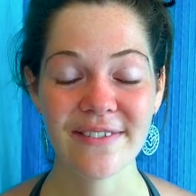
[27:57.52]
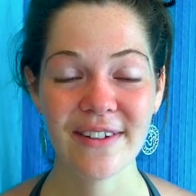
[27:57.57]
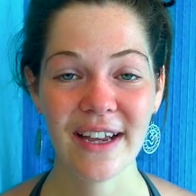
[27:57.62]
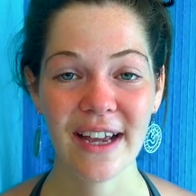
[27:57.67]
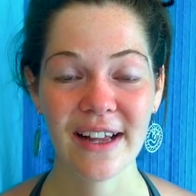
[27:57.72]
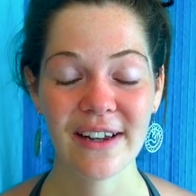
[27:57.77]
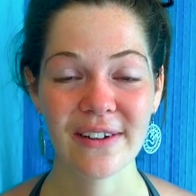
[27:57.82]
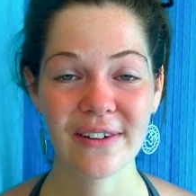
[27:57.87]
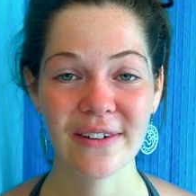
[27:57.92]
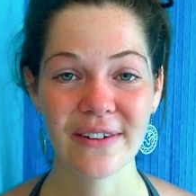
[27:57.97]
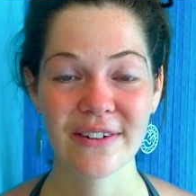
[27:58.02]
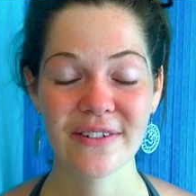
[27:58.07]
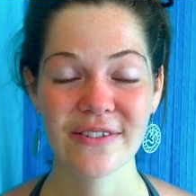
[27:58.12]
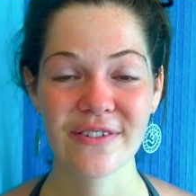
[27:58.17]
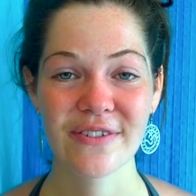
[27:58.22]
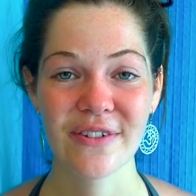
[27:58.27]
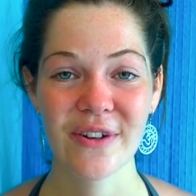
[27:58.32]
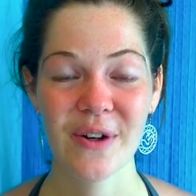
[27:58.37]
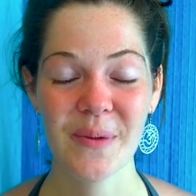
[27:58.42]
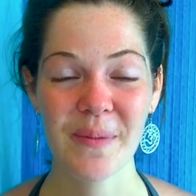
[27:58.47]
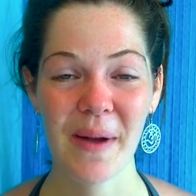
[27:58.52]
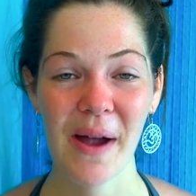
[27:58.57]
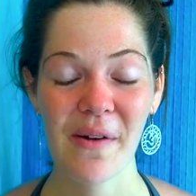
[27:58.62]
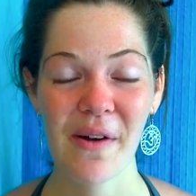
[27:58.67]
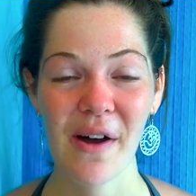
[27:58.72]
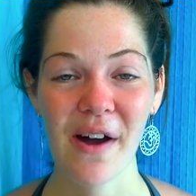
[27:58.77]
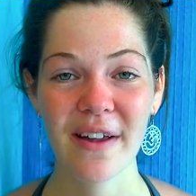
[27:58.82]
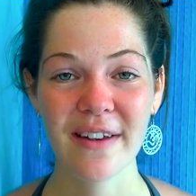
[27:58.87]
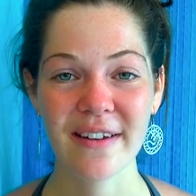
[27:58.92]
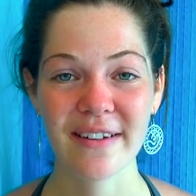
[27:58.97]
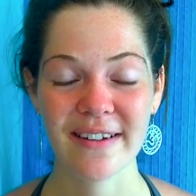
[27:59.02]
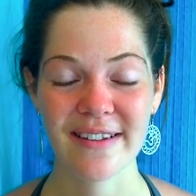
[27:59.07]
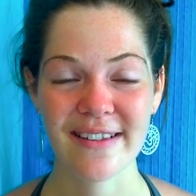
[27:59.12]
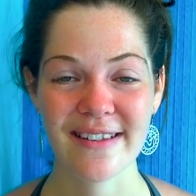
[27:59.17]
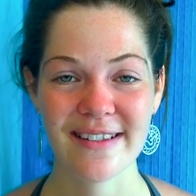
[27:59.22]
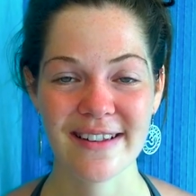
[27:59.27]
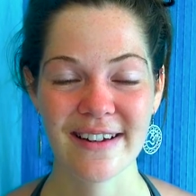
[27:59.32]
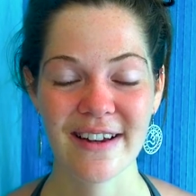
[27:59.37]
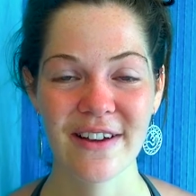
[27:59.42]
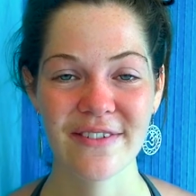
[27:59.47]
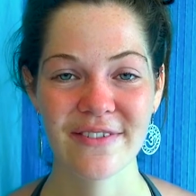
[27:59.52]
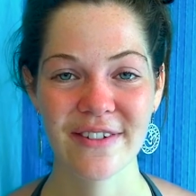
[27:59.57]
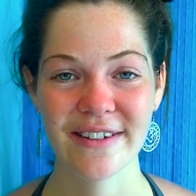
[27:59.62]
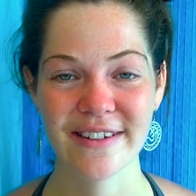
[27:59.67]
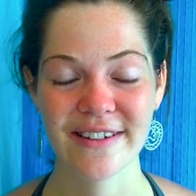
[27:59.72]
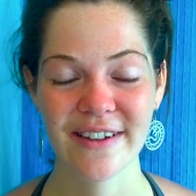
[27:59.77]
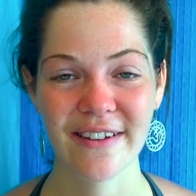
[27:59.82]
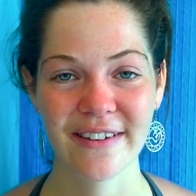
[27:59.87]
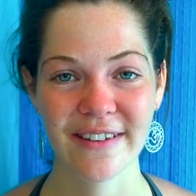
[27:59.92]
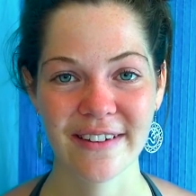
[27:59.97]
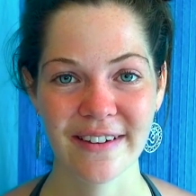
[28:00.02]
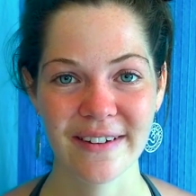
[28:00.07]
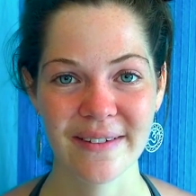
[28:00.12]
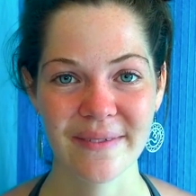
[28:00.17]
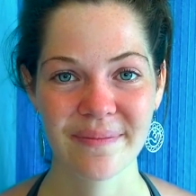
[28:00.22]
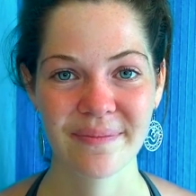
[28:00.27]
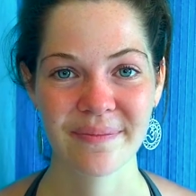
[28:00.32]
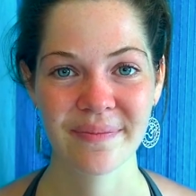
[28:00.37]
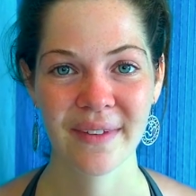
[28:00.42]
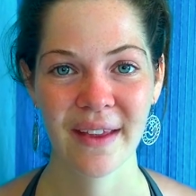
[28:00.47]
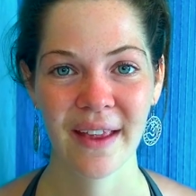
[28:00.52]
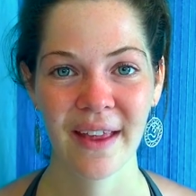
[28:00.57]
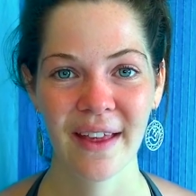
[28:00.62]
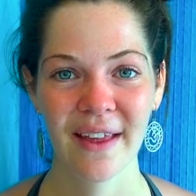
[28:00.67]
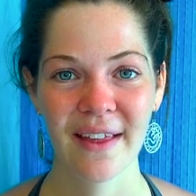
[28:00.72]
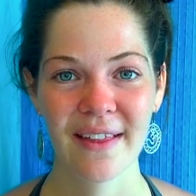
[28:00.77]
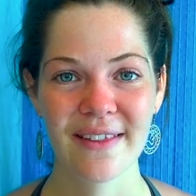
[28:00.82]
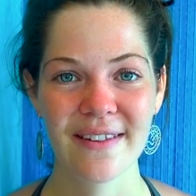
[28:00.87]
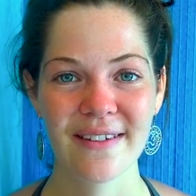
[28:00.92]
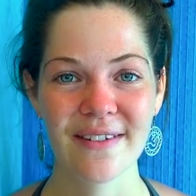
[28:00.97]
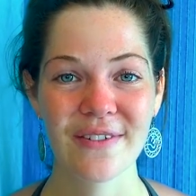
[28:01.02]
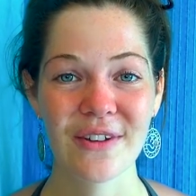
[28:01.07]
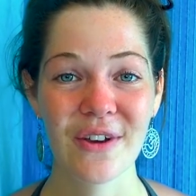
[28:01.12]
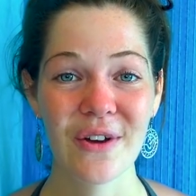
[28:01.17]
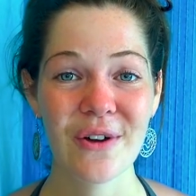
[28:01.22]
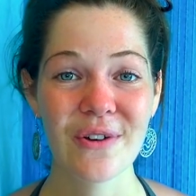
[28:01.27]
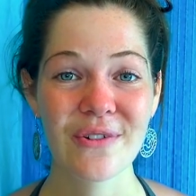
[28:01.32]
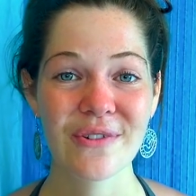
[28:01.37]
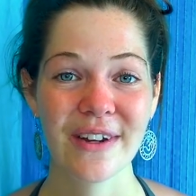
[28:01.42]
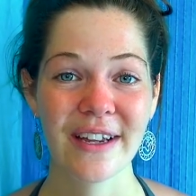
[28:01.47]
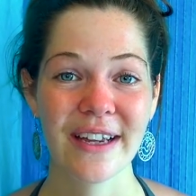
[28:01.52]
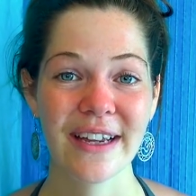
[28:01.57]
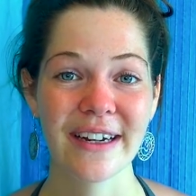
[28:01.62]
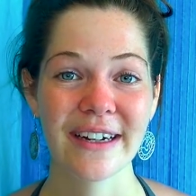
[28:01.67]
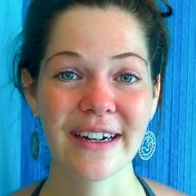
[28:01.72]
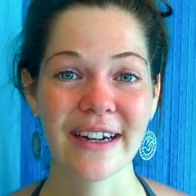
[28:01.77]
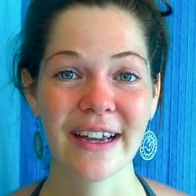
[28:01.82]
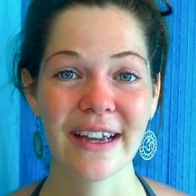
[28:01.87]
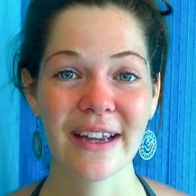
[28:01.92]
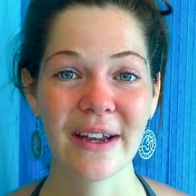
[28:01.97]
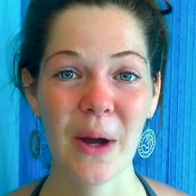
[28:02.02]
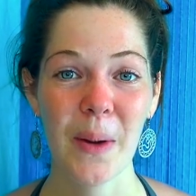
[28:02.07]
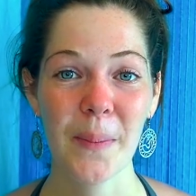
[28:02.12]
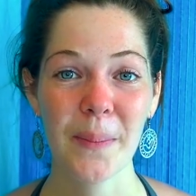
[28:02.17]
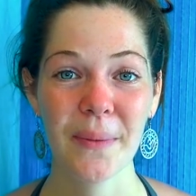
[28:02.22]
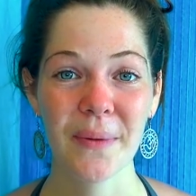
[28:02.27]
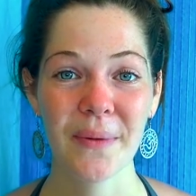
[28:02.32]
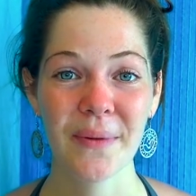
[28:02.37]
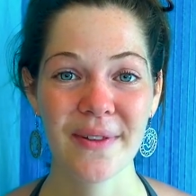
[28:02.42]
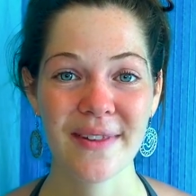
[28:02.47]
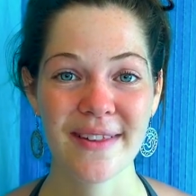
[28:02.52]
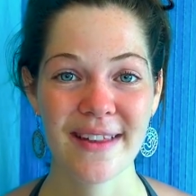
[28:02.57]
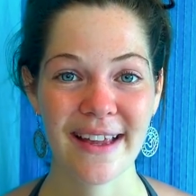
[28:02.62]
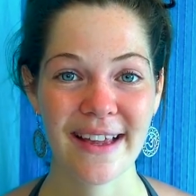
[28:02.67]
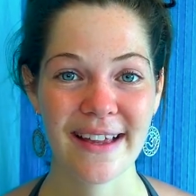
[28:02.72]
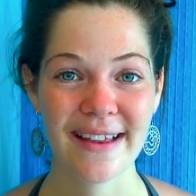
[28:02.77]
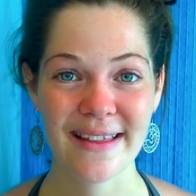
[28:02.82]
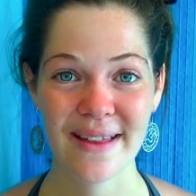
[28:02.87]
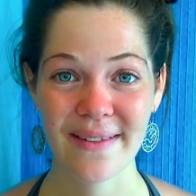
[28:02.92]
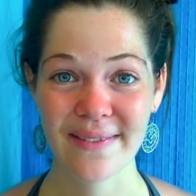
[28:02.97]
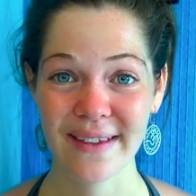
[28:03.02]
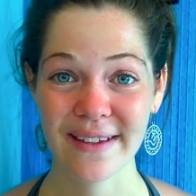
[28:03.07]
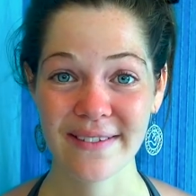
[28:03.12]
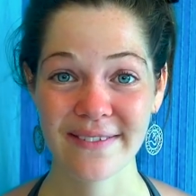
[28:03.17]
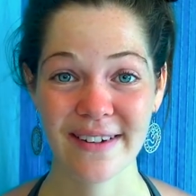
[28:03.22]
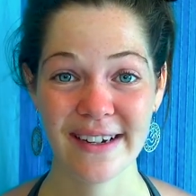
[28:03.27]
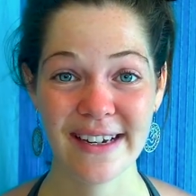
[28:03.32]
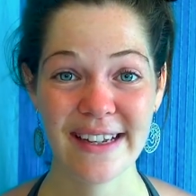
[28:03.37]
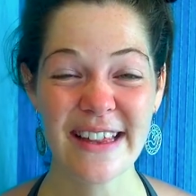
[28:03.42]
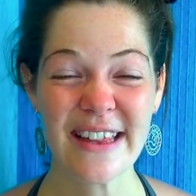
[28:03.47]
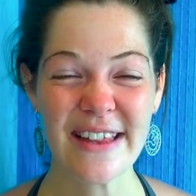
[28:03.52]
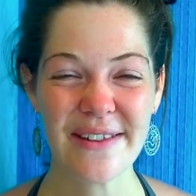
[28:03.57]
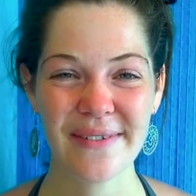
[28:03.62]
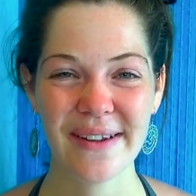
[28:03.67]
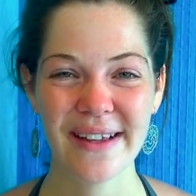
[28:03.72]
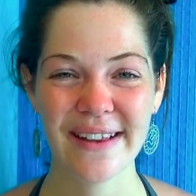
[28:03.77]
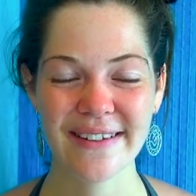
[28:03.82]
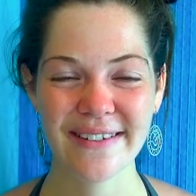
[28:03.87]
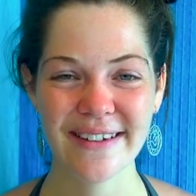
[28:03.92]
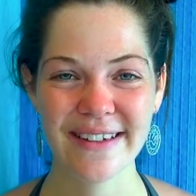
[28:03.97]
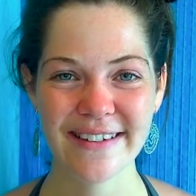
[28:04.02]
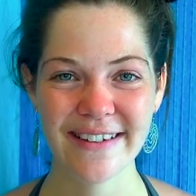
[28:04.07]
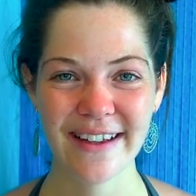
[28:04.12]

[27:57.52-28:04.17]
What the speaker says: we can learn from how others love each other. So if you overhear a couple saying something really sweet to each